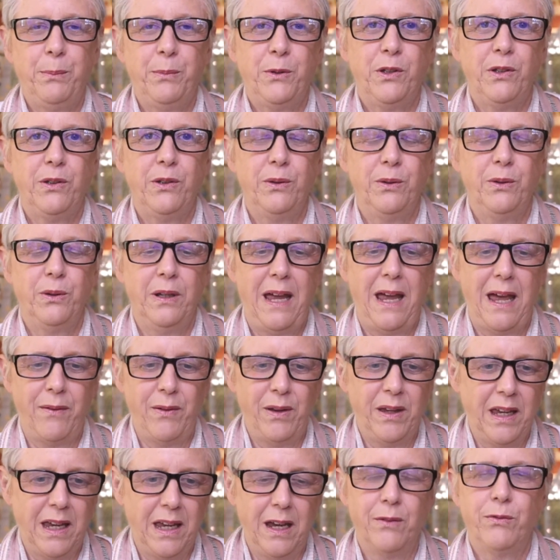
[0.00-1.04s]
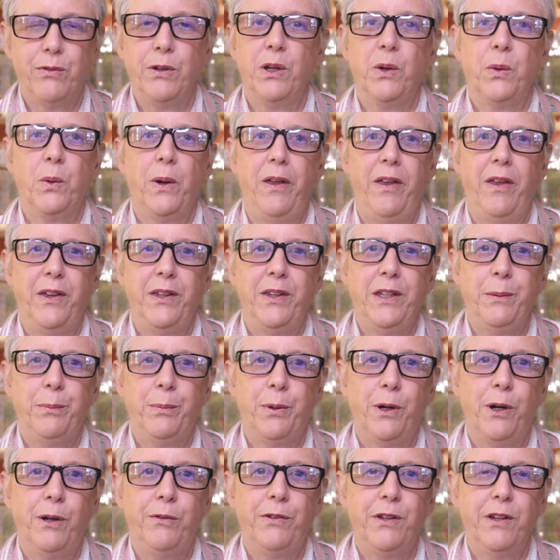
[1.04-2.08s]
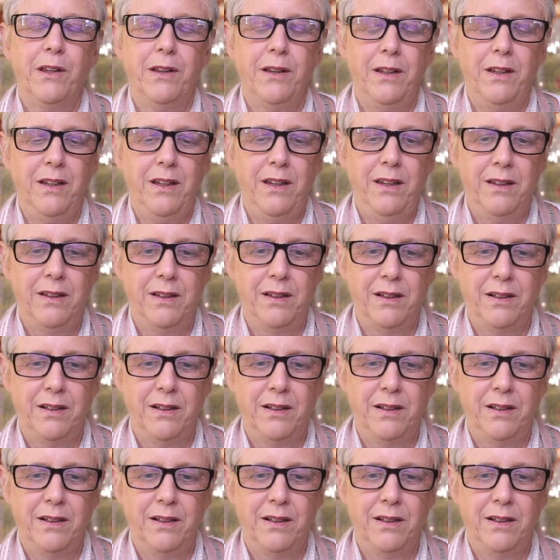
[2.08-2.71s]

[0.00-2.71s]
to having every quality perfectly?